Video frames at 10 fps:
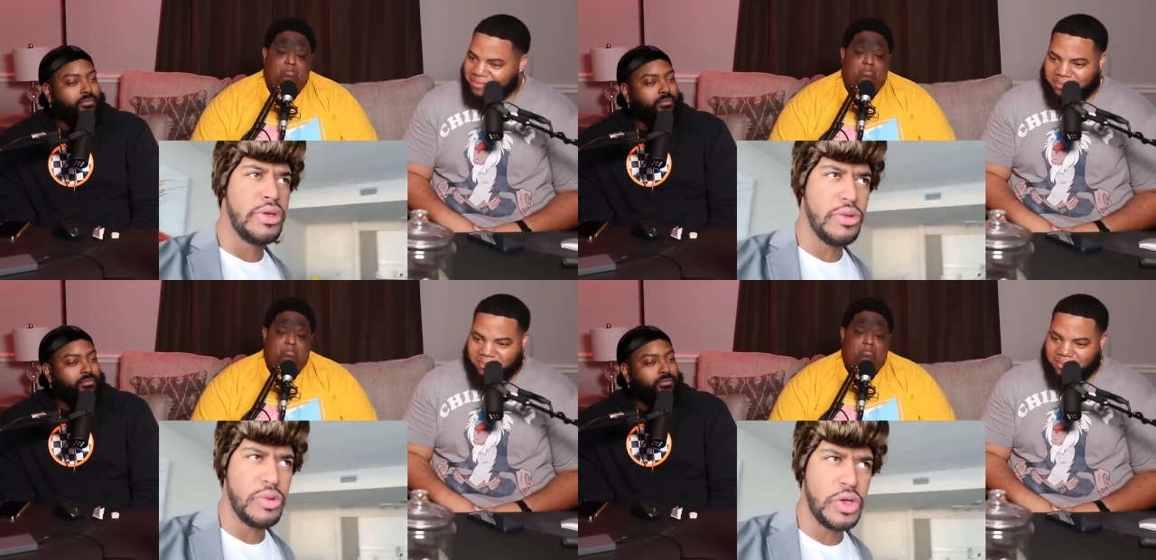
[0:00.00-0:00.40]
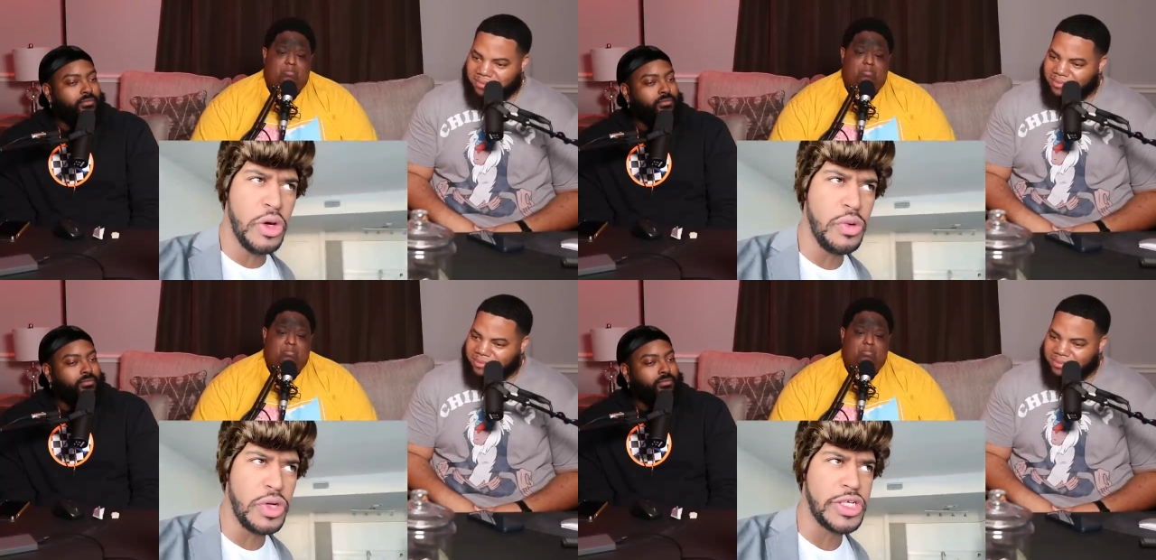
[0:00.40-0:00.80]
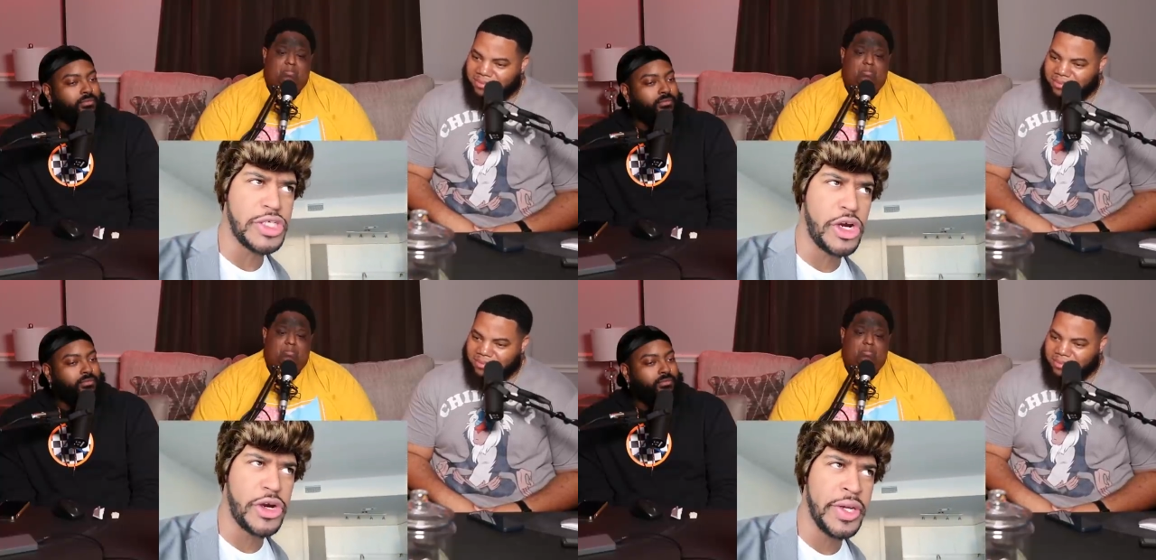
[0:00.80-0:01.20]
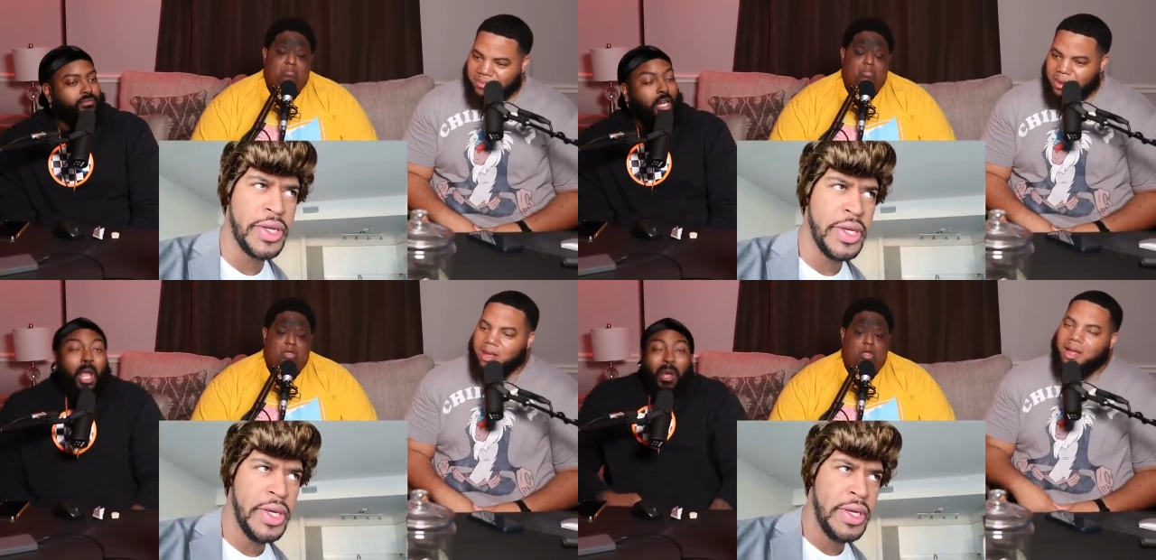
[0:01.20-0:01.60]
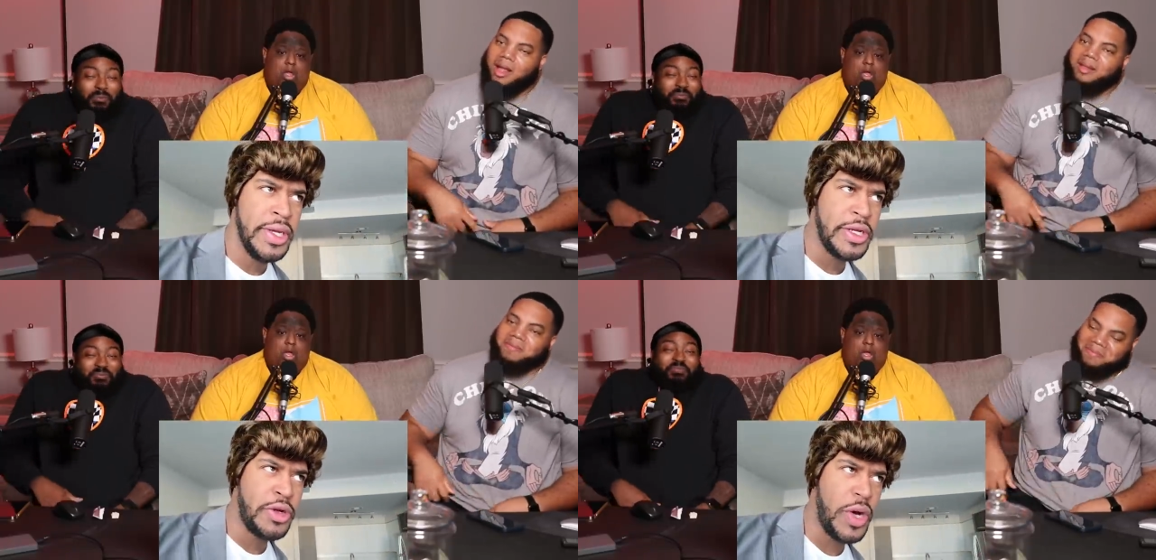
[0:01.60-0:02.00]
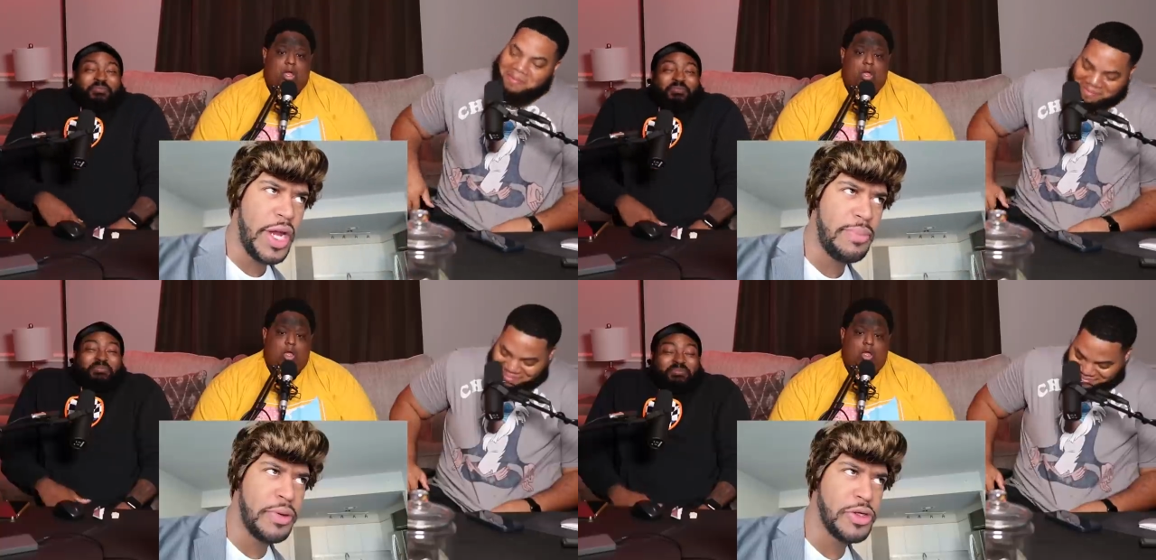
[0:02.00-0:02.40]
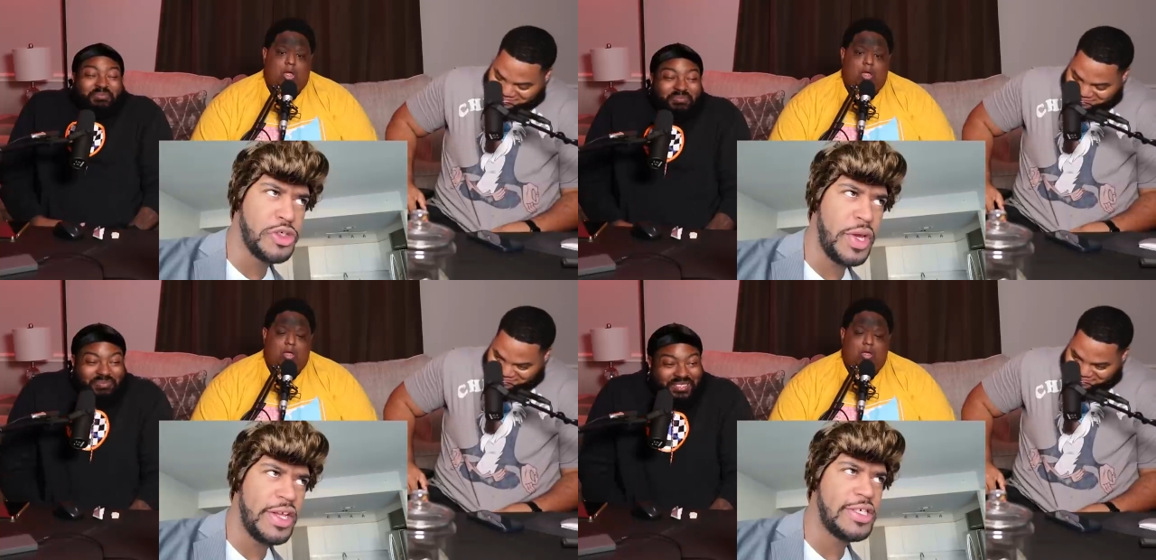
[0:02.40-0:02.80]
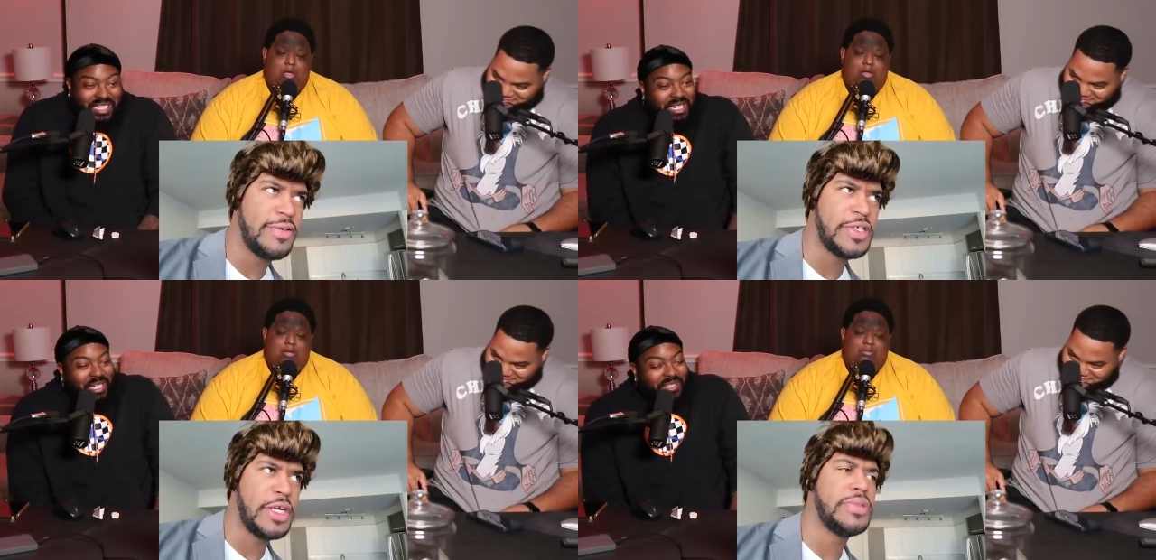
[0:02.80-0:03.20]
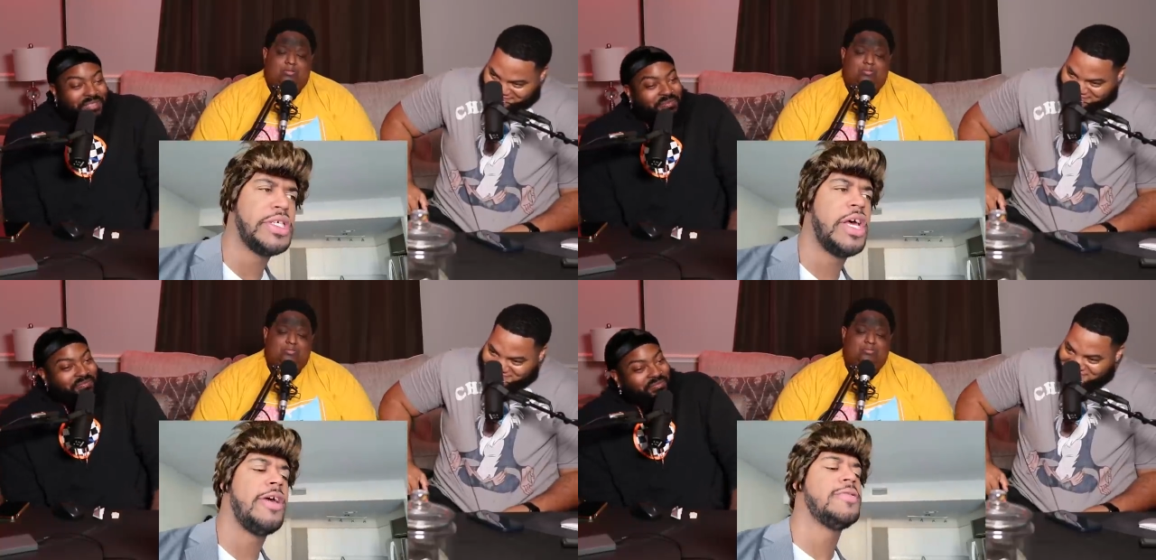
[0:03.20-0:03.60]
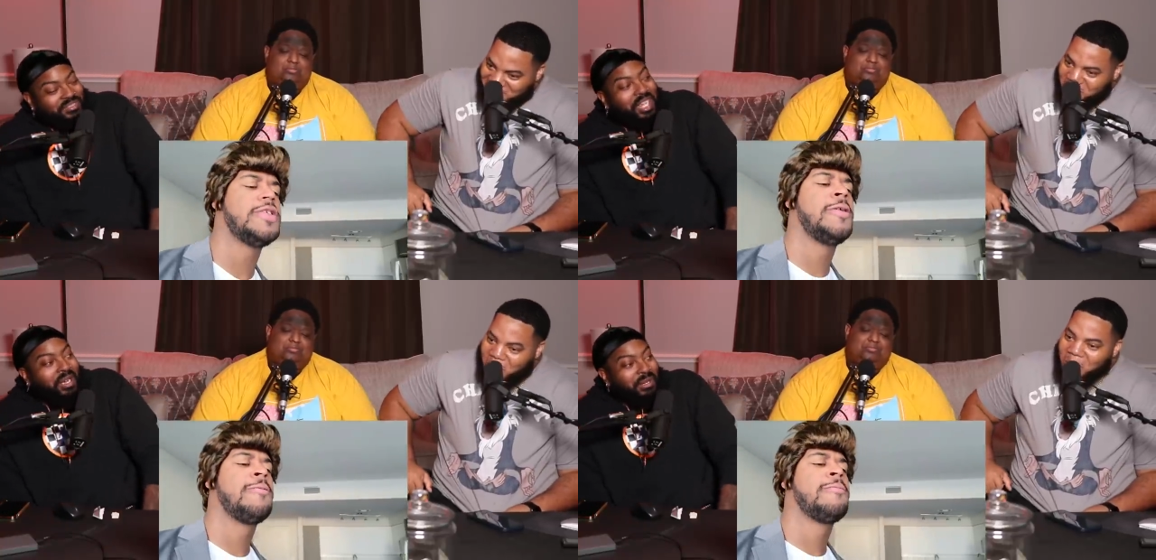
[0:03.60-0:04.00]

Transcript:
Speaker 1: You coonies are quite persuasive sometimes.